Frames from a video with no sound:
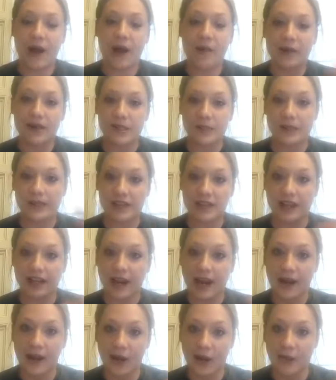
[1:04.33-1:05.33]
always wait till I
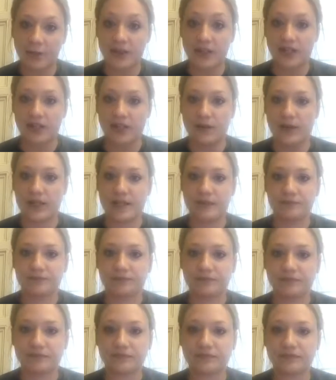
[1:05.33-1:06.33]
got home to do it.
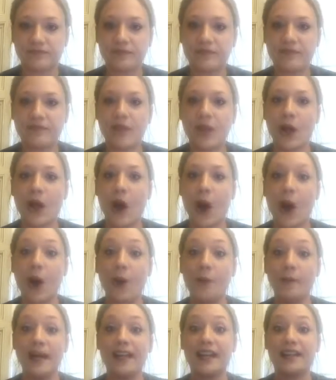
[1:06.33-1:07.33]

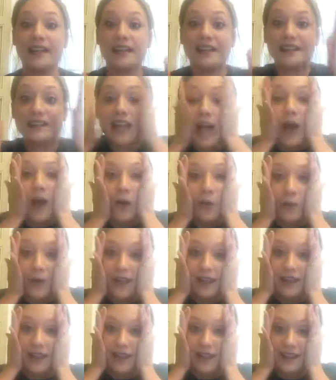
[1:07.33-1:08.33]
Oh my goodness,
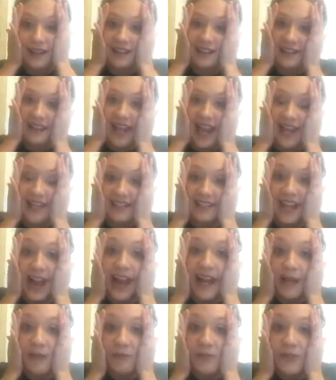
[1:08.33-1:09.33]
Willa, yes,
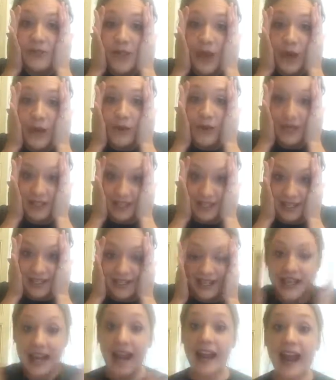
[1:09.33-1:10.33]
I am so
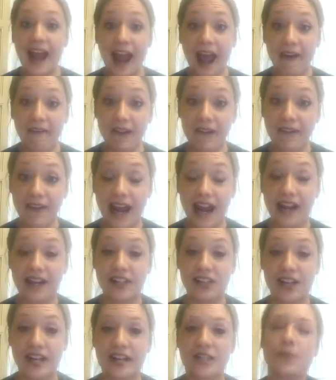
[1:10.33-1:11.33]
addicted. And I haven't even had a
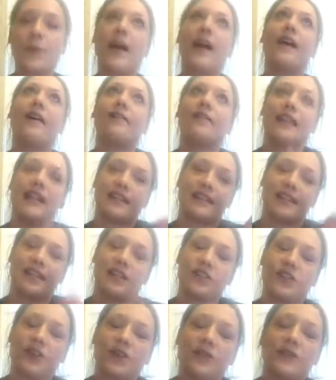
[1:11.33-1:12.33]
chance, well, that's
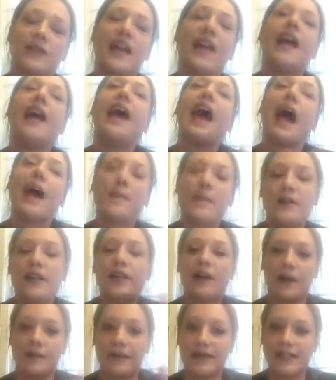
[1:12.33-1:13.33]
not true. I put
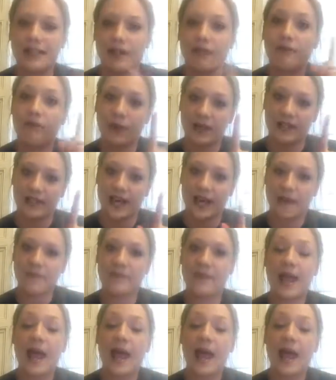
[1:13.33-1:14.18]
it on myself one time,